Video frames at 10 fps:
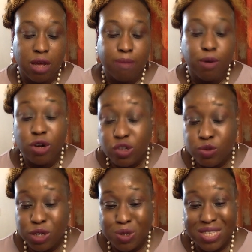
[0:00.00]
Because
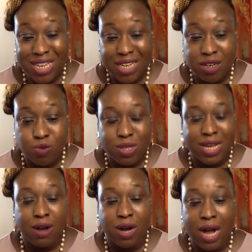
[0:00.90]
we know data
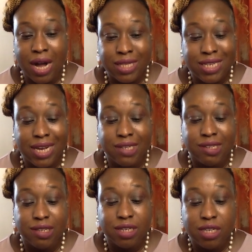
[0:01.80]
without
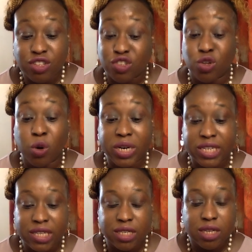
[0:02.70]
context, it's
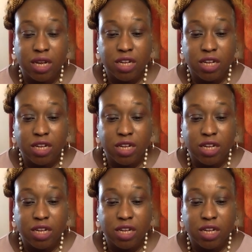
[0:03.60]
noise.